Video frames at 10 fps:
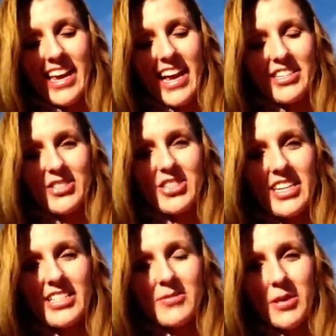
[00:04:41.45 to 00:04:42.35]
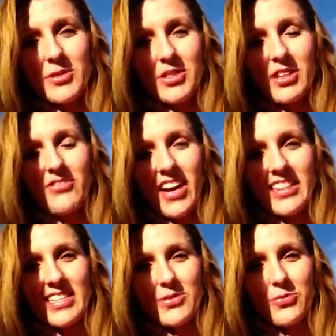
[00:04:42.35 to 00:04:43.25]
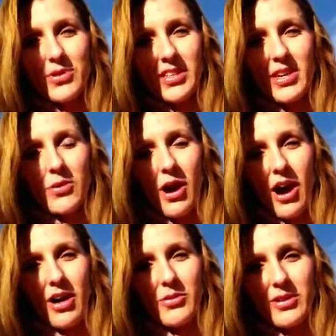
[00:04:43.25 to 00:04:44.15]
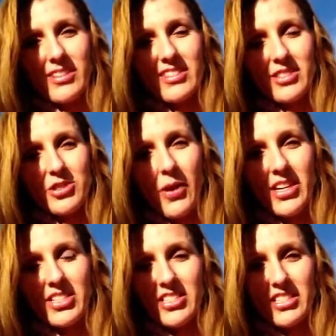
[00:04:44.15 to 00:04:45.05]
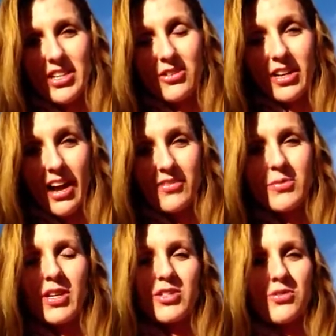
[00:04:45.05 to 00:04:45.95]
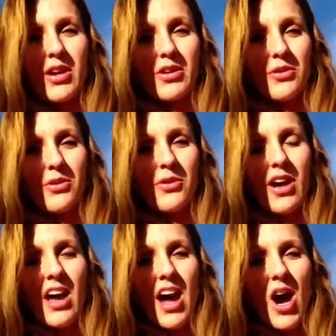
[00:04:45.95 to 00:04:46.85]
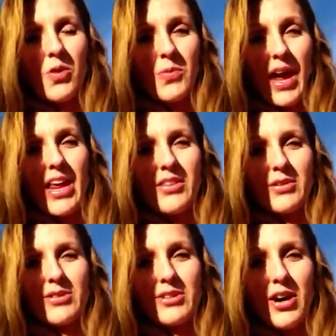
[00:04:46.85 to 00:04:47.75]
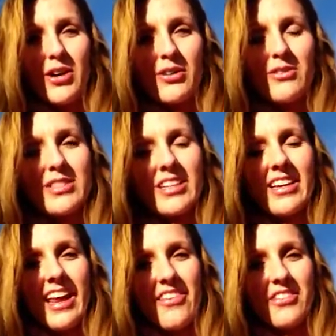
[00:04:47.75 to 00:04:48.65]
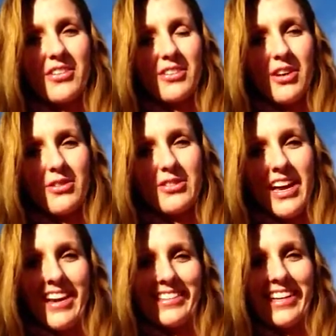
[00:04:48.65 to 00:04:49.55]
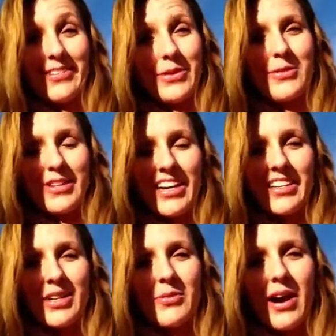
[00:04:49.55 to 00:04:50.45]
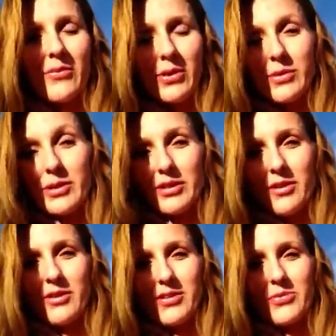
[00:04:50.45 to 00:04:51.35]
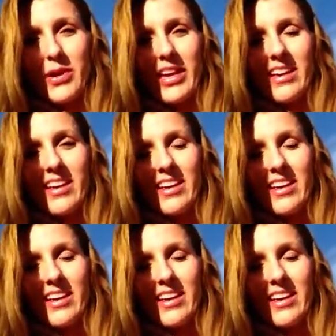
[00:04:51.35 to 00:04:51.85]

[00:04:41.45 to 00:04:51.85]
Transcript: And so she said, sometimes you're going to find these really awkward situations, and you're going to have to make sure that you obey those codes and ethical codes that, like we were talking about, what we learned this week.